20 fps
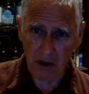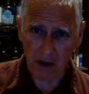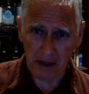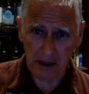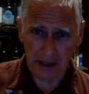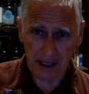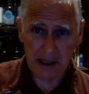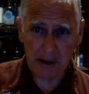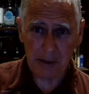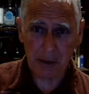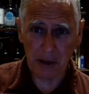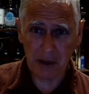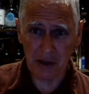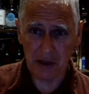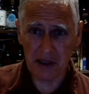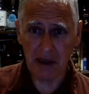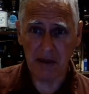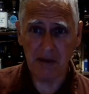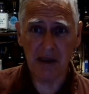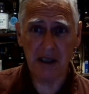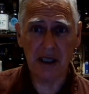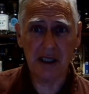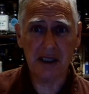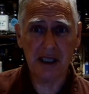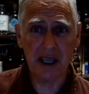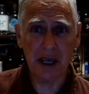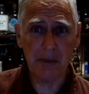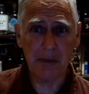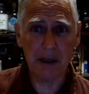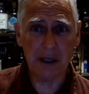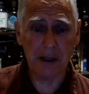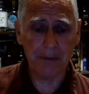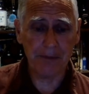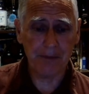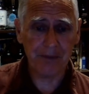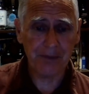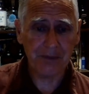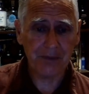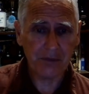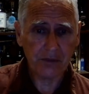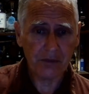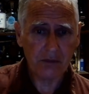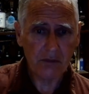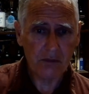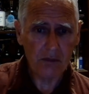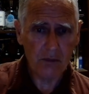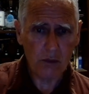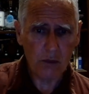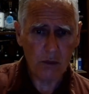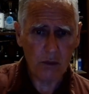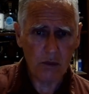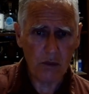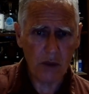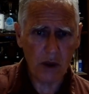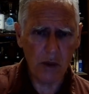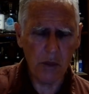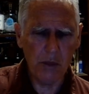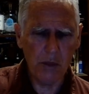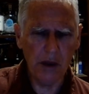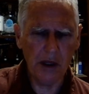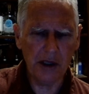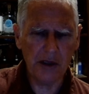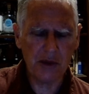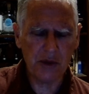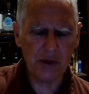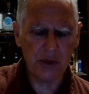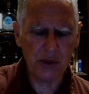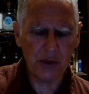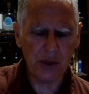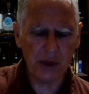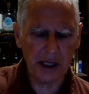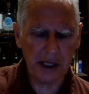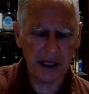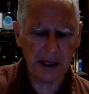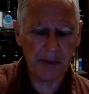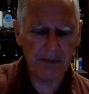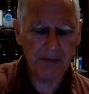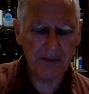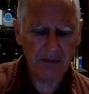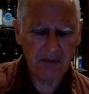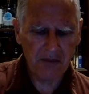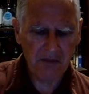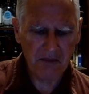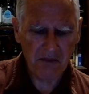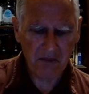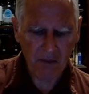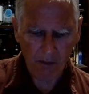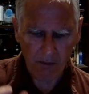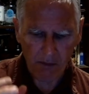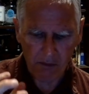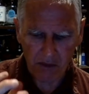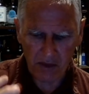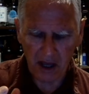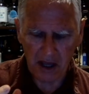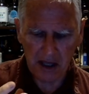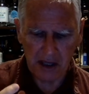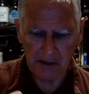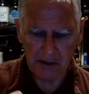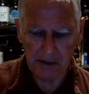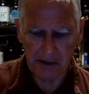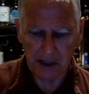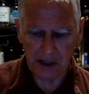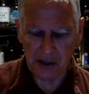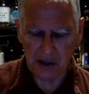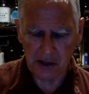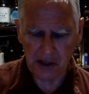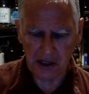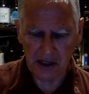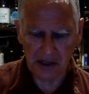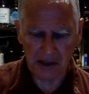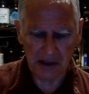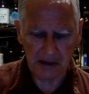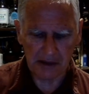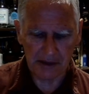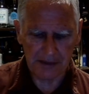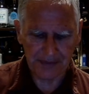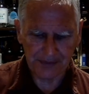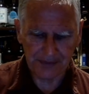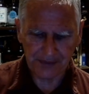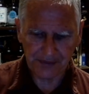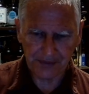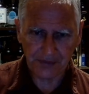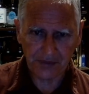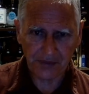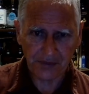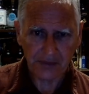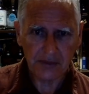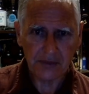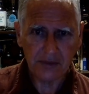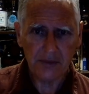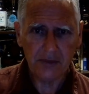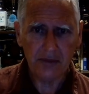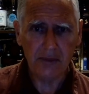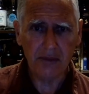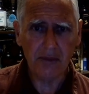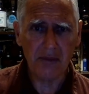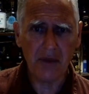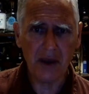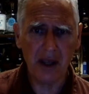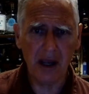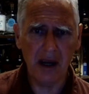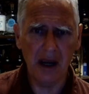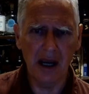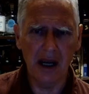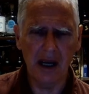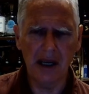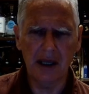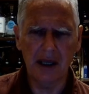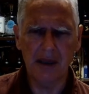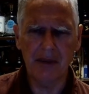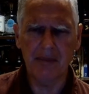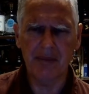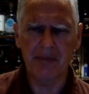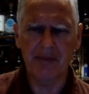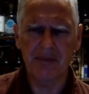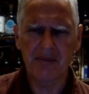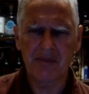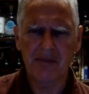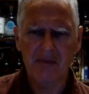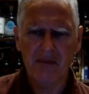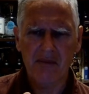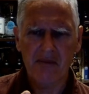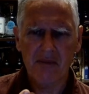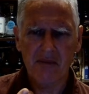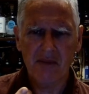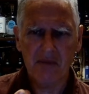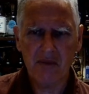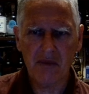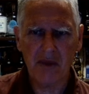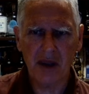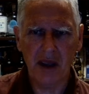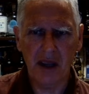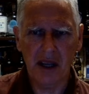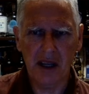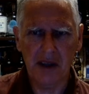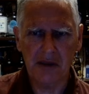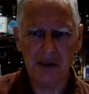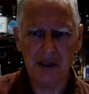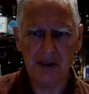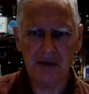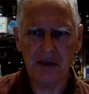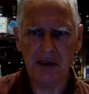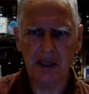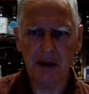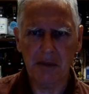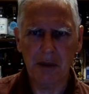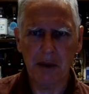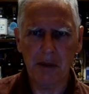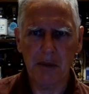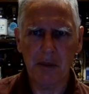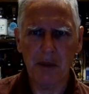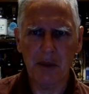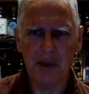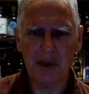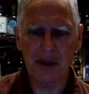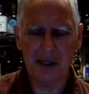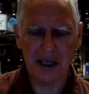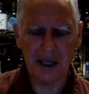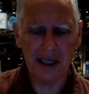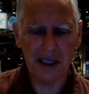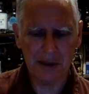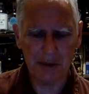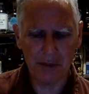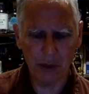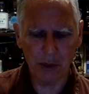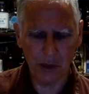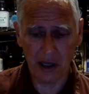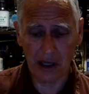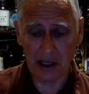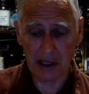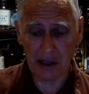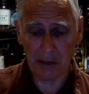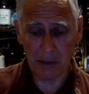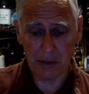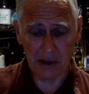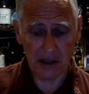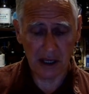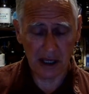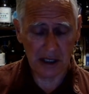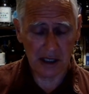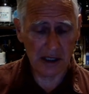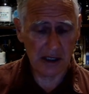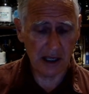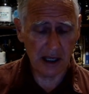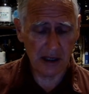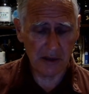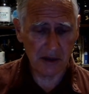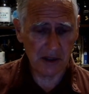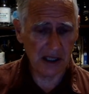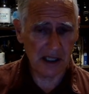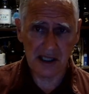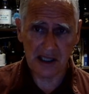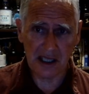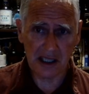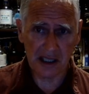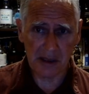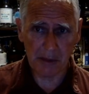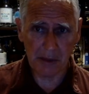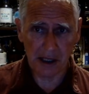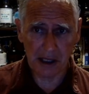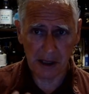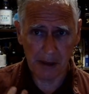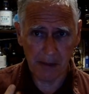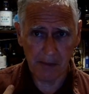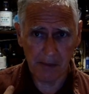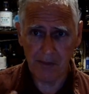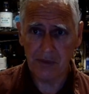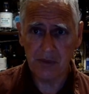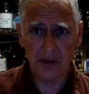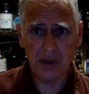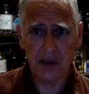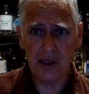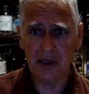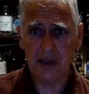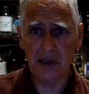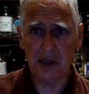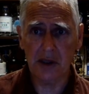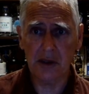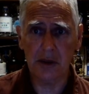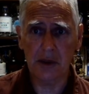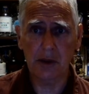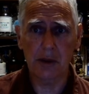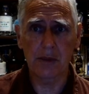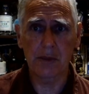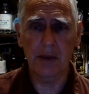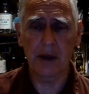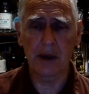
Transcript: That's because everything is happening well and truly in the gin itself. And I've just found that pepperberry is more likely genus Tasmanica. It's a local